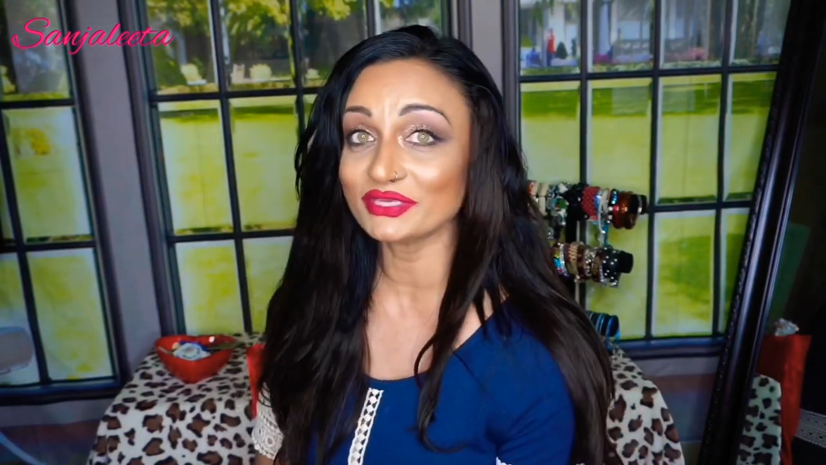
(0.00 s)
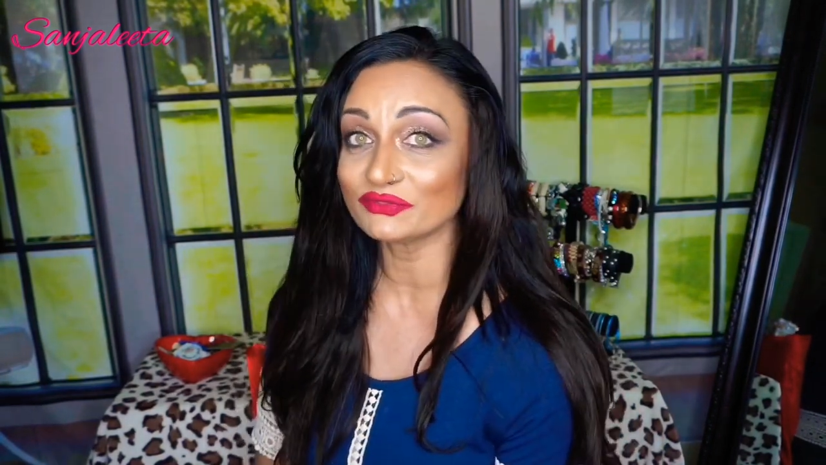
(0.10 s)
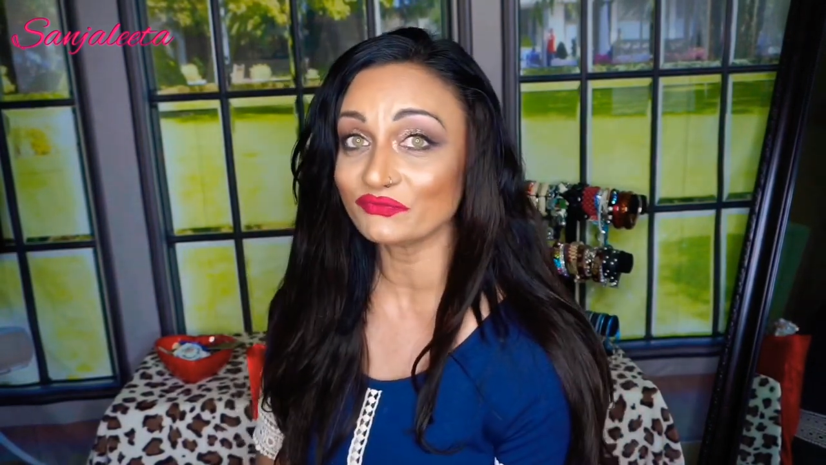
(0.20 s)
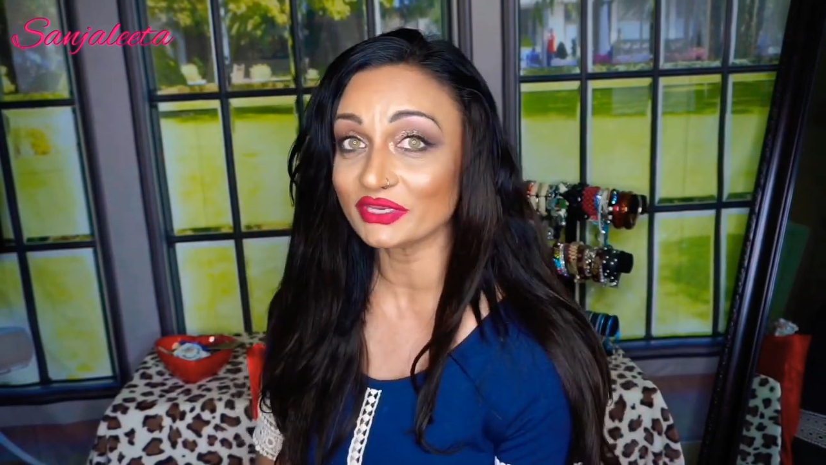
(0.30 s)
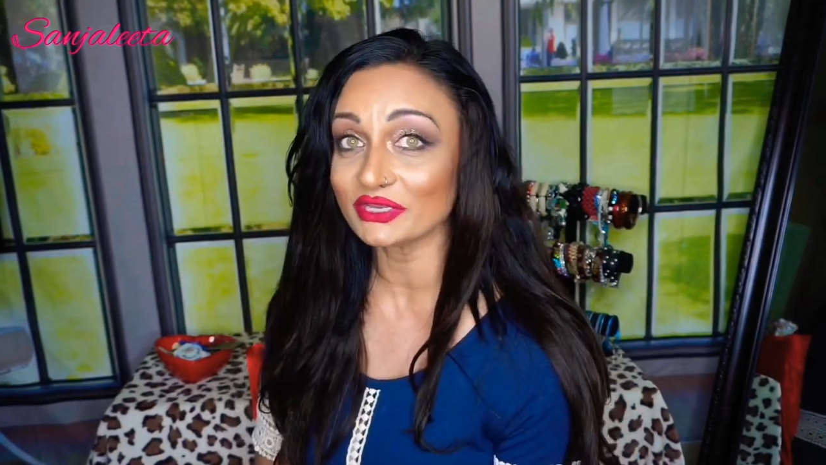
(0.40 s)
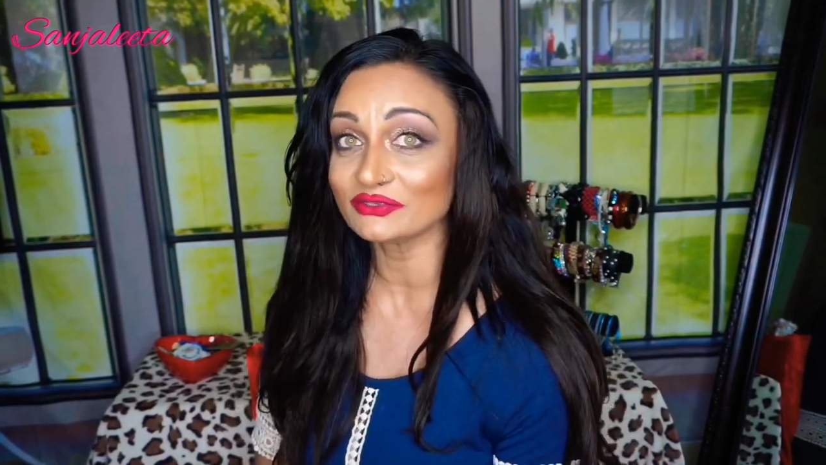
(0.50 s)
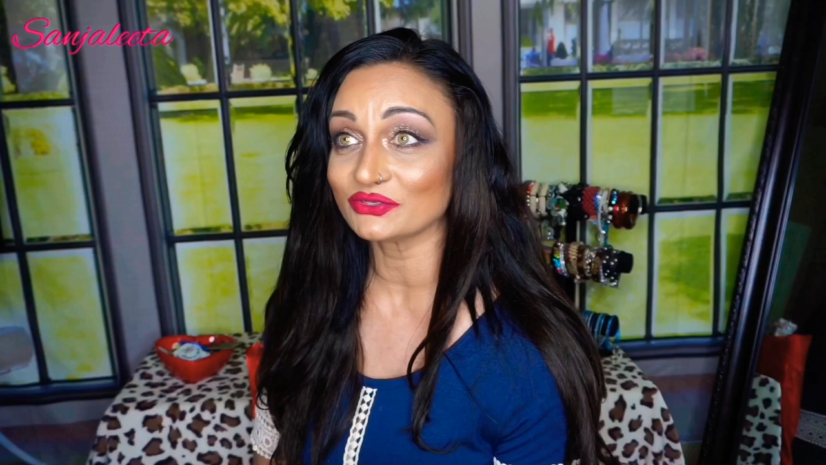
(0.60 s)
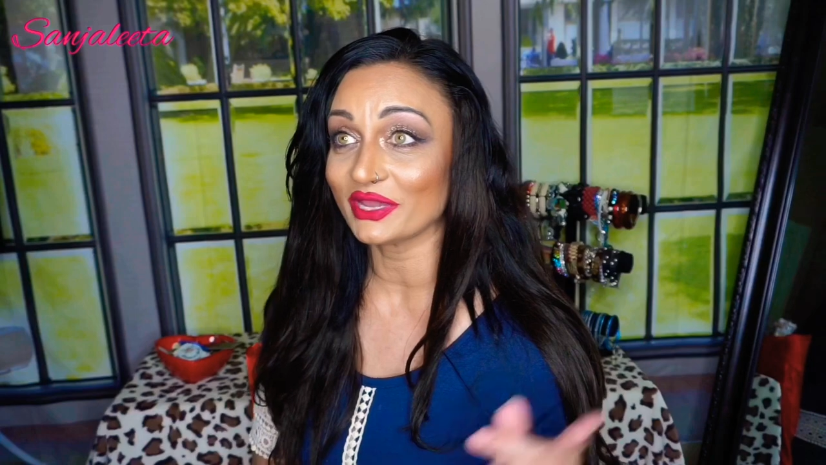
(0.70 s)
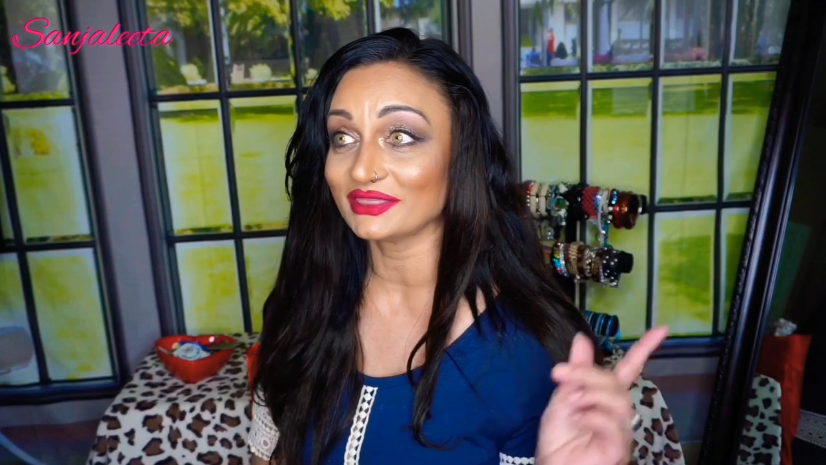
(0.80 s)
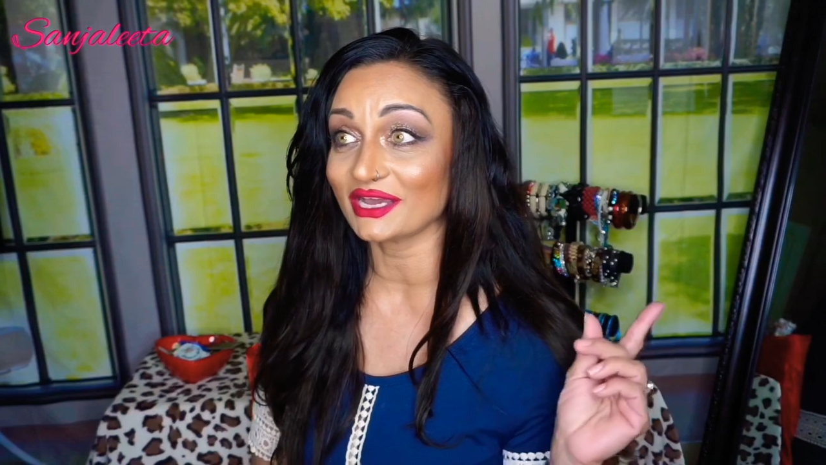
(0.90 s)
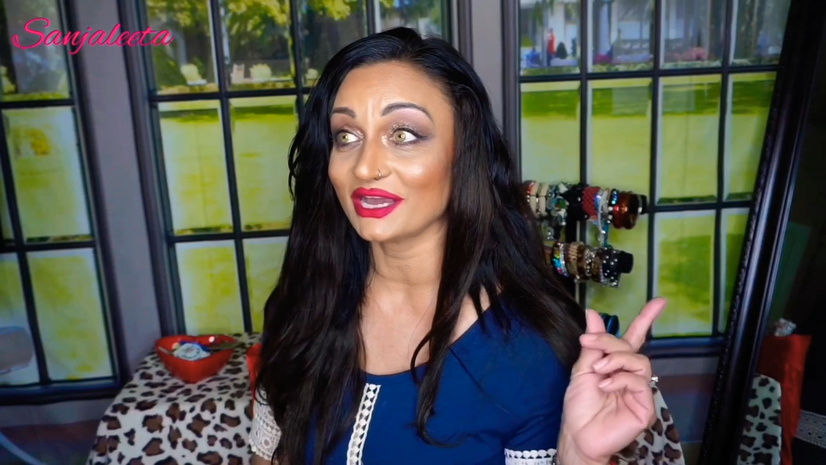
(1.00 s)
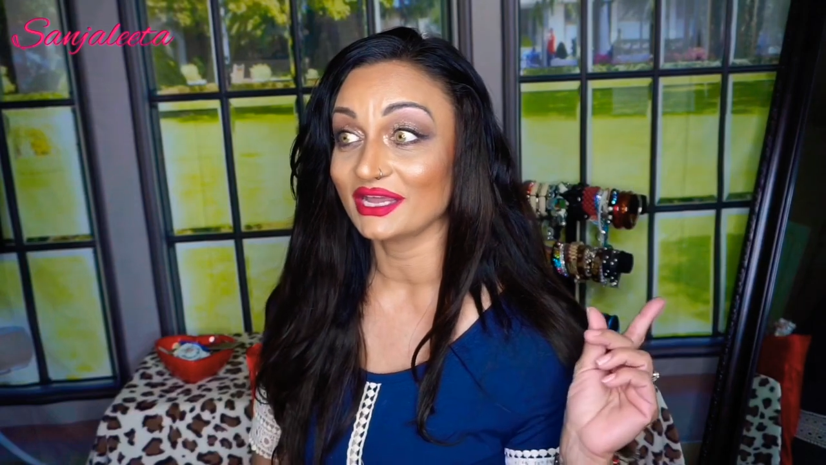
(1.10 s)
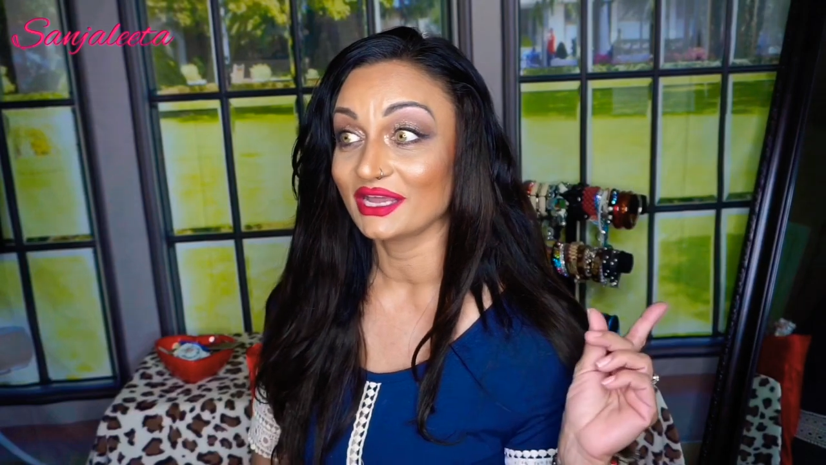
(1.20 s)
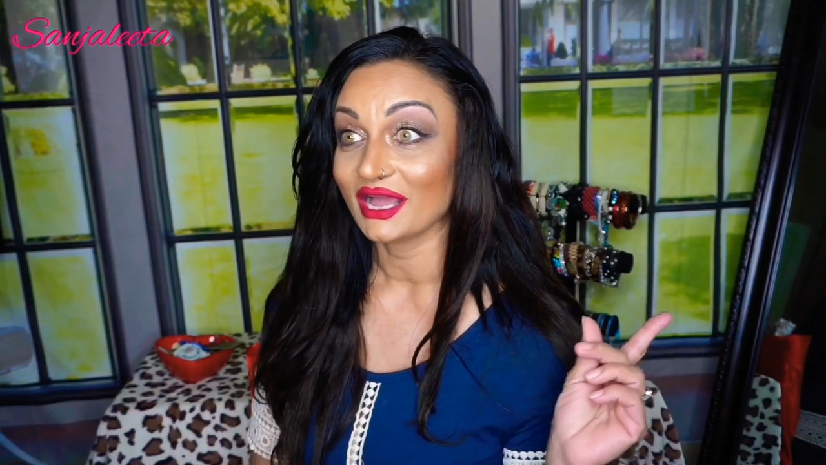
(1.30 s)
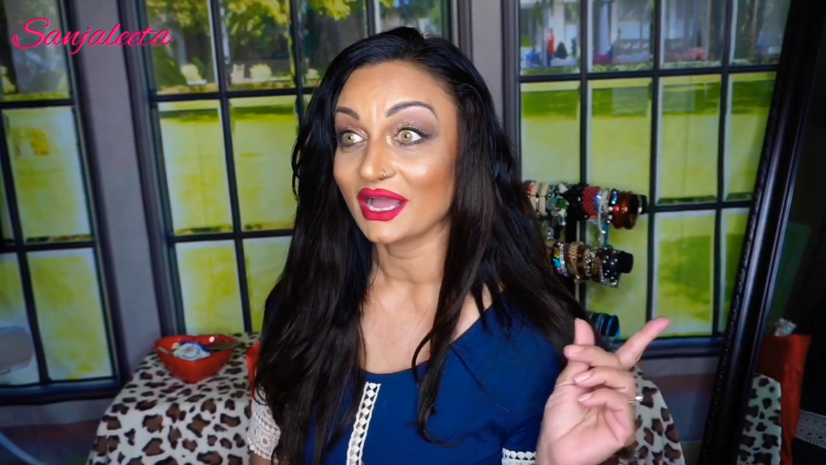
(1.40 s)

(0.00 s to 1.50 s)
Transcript: this video, so I thought